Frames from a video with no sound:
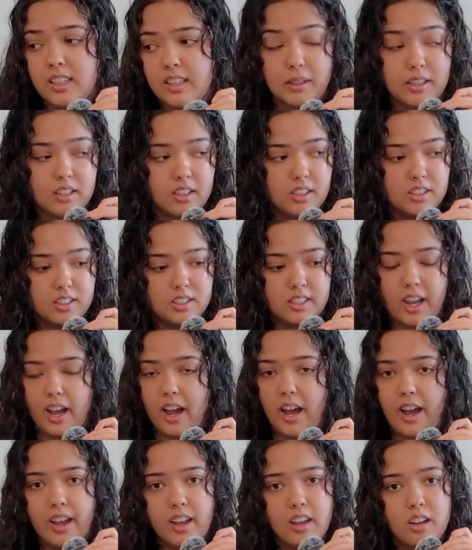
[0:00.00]
because
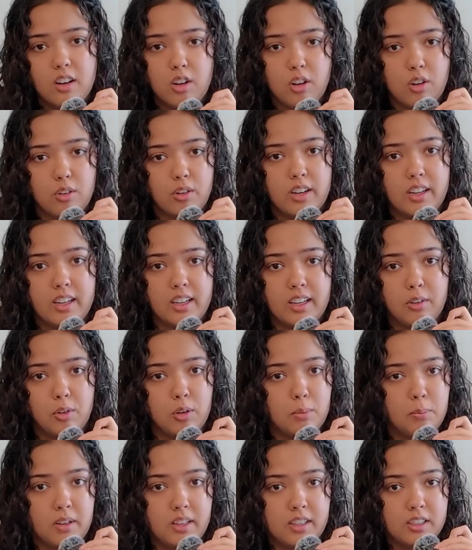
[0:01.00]
I had already
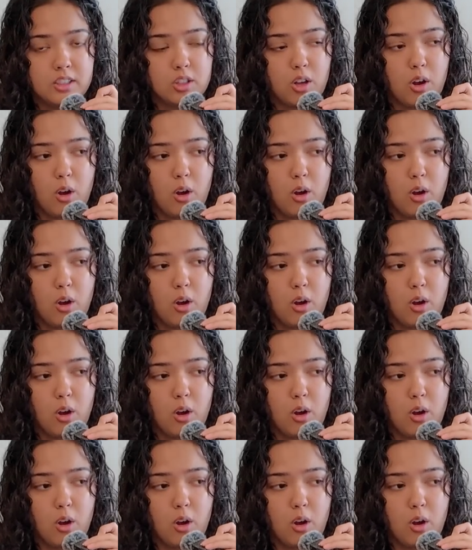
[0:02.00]
replaced